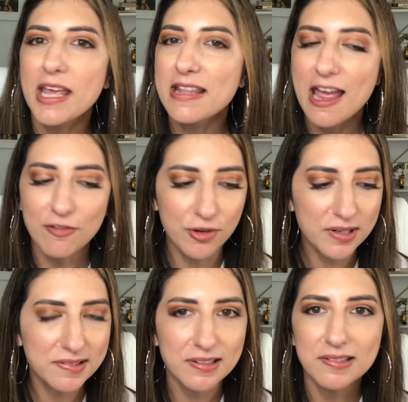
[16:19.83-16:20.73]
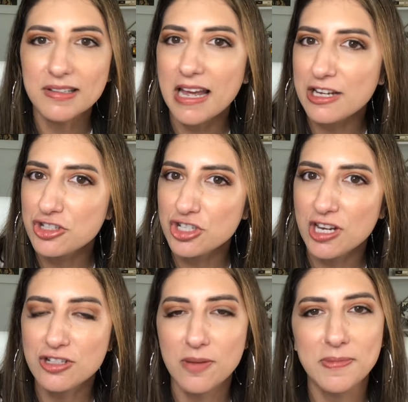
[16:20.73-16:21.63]
And every season, I
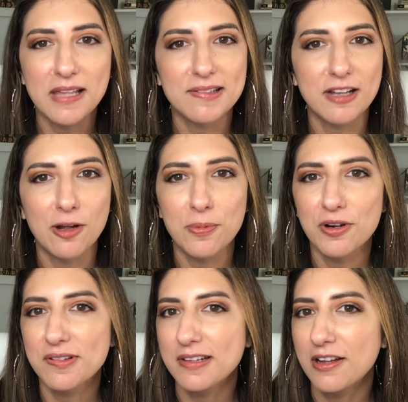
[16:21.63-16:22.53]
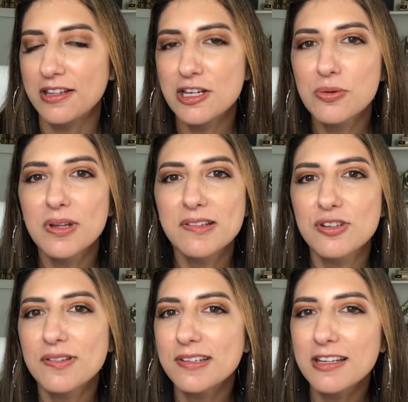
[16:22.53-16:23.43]
change up that style personality
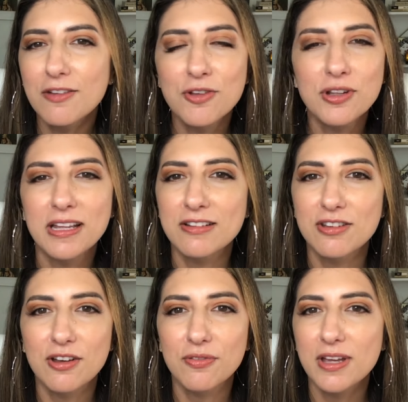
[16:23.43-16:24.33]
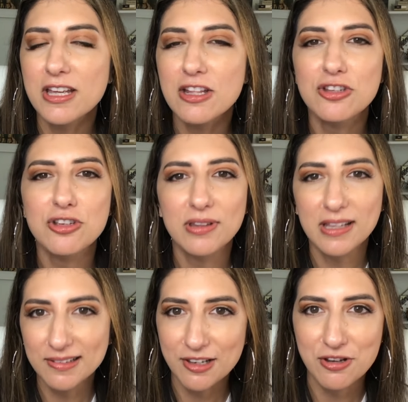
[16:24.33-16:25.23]
quiz just to give you an idea of like new
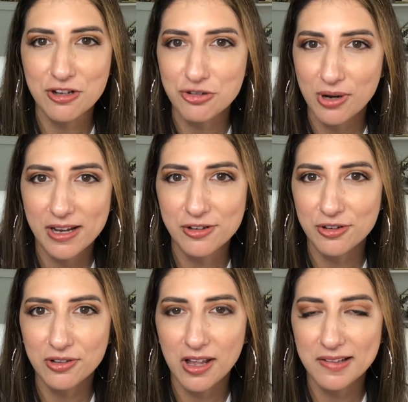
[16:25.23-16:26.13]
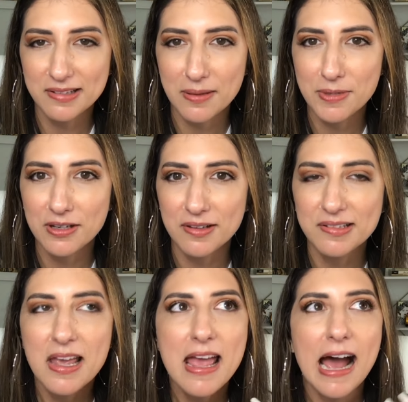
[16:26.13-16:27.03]
things that you can try in your closet,
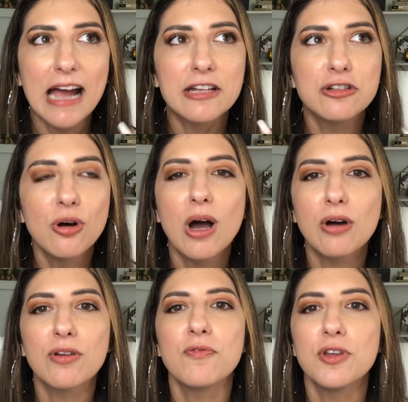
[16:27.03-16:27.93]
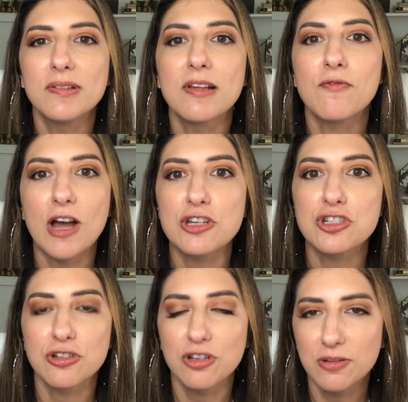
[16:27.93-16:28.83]
because I know how confusing
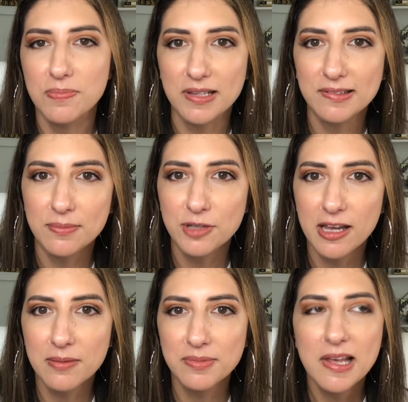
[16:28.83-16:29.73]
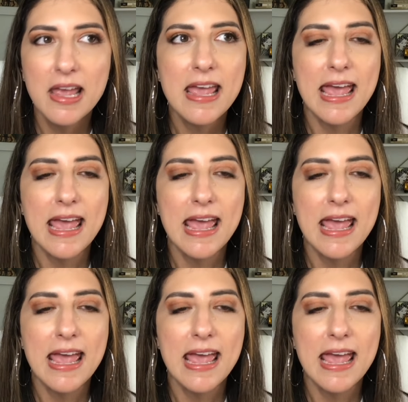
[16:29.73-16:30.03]
fashion could be sometimes.